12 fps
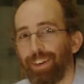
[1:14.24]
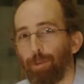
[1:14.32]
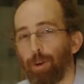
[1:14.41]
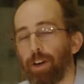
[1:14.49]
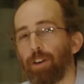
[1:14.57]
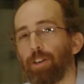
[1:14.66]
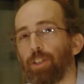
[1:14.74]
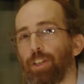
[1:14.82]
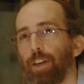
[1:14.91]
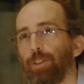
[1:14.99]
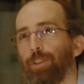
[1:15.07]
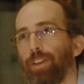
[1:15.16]
we're here to
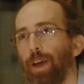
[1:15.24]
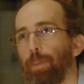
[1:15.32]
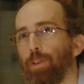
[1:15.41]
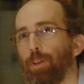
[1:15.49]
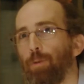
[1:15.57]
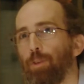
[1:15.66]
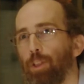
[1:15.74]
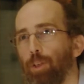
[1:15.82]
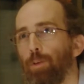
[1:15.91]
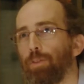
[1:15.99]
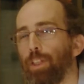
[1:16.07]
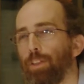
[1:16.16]
discuss episode 2
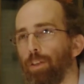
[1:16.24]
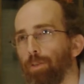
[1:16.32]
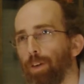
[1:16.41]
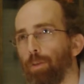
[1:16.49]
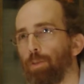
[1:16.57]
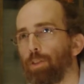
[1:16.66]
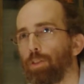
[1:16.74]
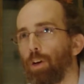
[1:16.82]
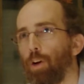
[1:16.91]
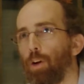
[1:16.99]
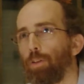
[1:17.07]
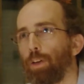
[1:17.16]
of season 3, which is
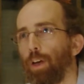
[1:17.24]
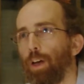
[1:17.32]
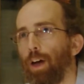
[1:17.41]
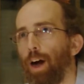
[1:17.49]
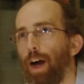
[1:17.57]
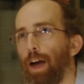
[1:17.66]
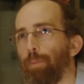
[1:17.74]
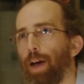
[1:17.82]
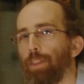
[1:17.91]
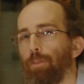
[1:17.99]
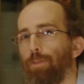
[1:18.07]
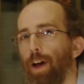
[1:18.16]
called "I Am
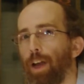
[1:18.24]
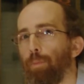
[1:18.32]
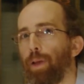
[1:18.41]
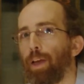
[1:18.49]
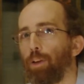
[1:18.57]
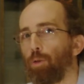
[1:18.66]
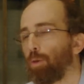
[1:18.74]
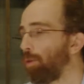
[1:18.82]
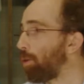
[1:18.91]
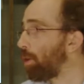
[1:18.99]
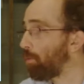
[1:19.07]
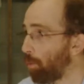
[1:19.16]
Not the Fine Man You Are
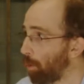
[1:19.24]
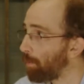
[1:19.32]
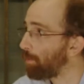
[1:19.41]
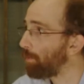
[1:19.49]
Looking For,"